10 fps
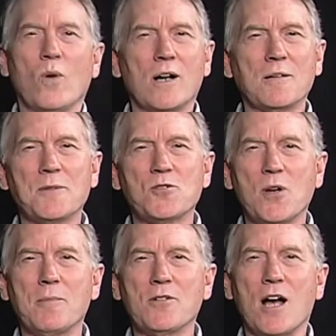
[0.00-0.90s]
Welcome to
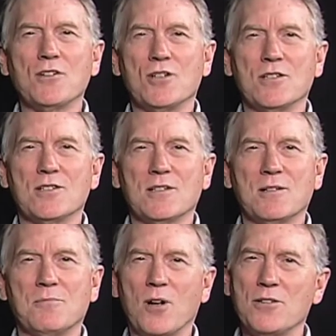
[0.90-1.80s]
Stream of Conscience,
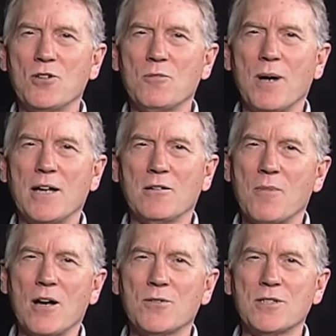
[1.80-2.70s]
brought to you by
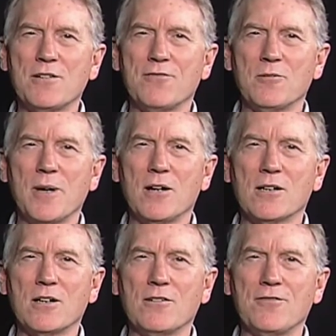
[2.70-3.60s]
Democracy for
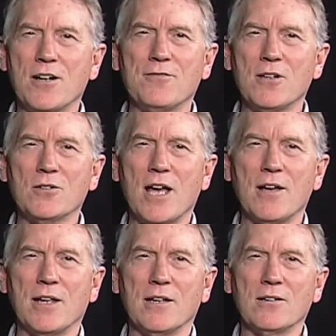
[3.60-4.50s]
America, Fairfield
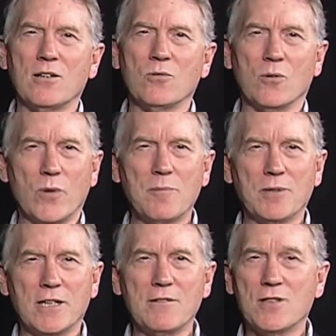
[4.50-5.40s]
County, where we
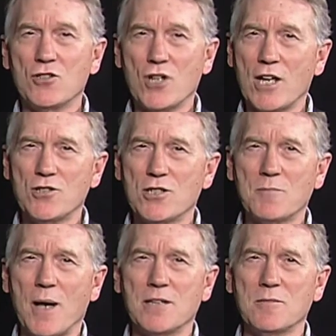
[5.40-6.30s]
believe that change is
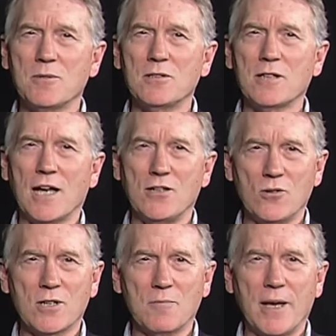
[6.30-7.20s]
possible and
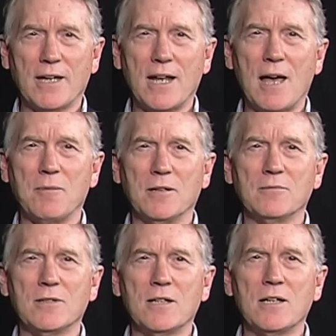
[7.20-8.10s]
you can make it happen.
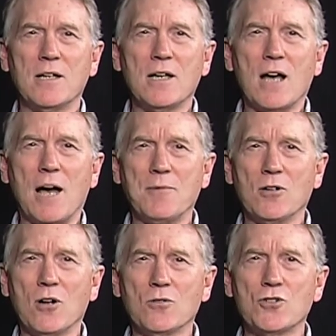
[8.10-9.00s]
I'm
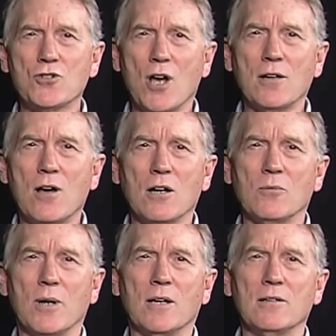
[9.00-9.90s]
your host, John
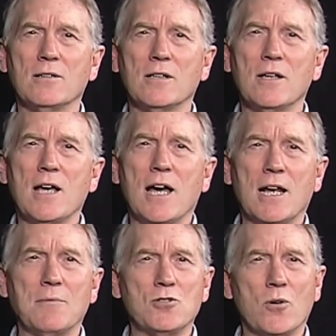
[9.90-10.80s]
Hartwell,
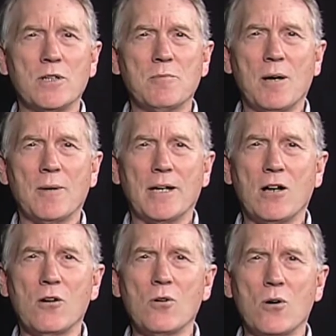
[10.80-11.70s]
and I'm joined by my
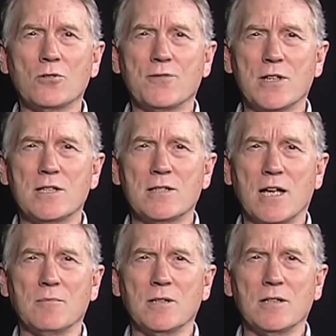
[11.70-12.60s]
co-host for this
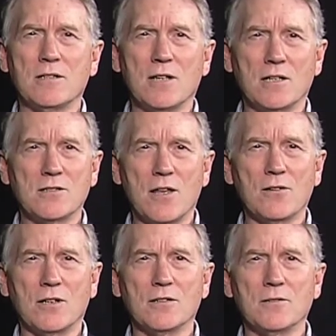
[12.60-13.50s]
segment, Doug
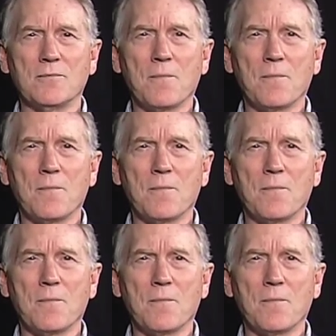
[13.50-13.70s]
Sutherland.